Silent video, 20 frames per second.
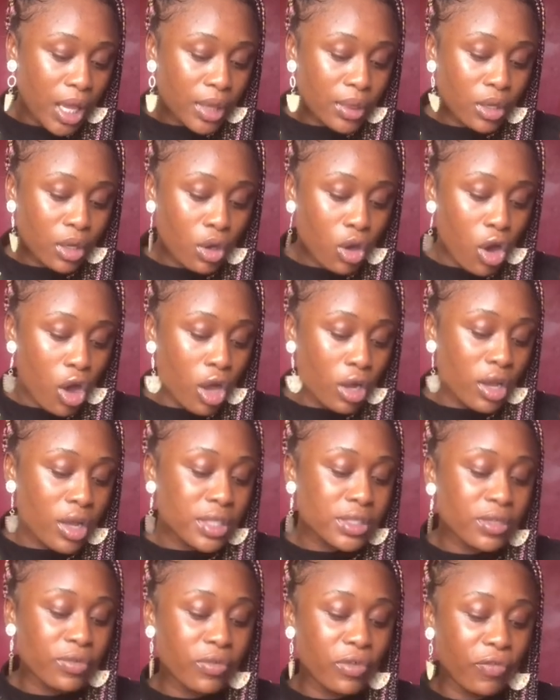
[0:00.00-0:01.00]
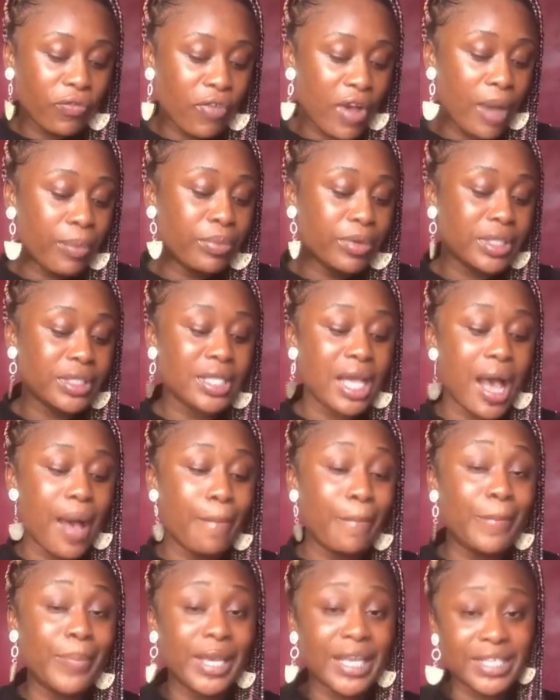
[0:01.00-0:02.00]
the colors of the fabrics are
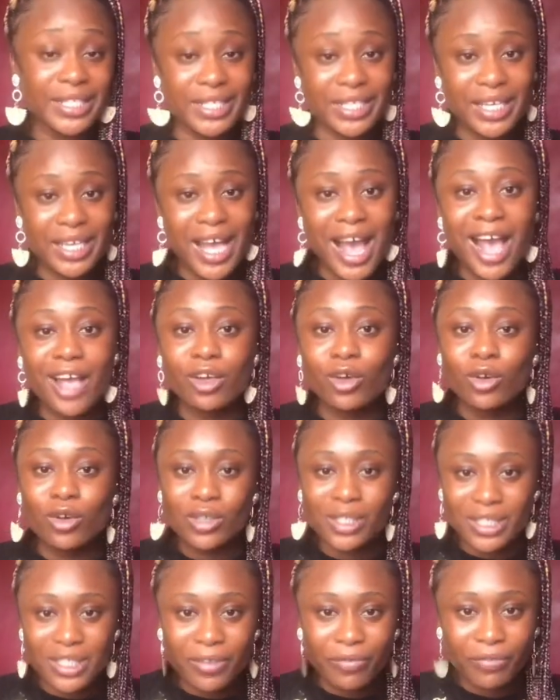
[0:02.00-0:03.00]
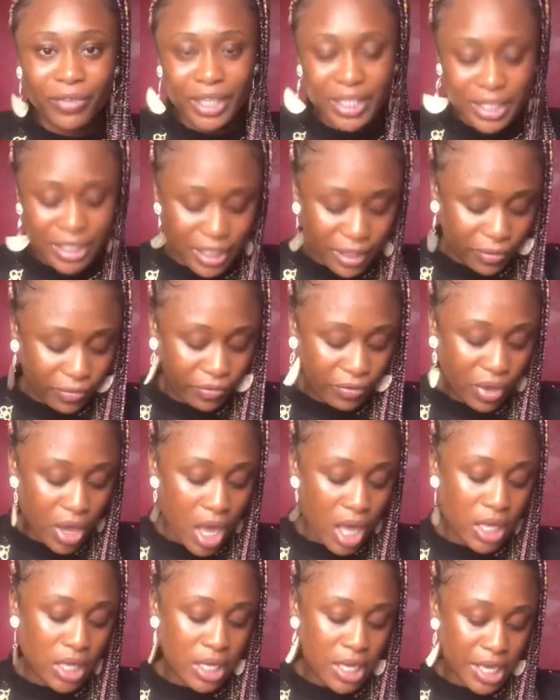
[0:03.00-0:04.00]
basic and conservative.
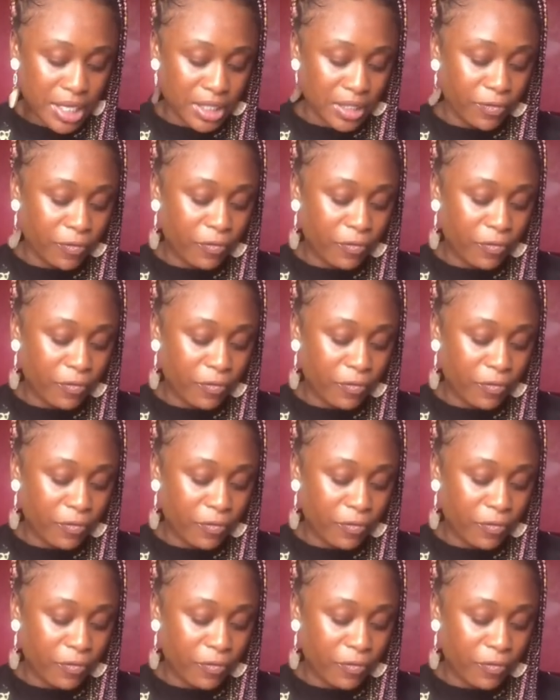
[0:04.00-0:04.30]
Yes,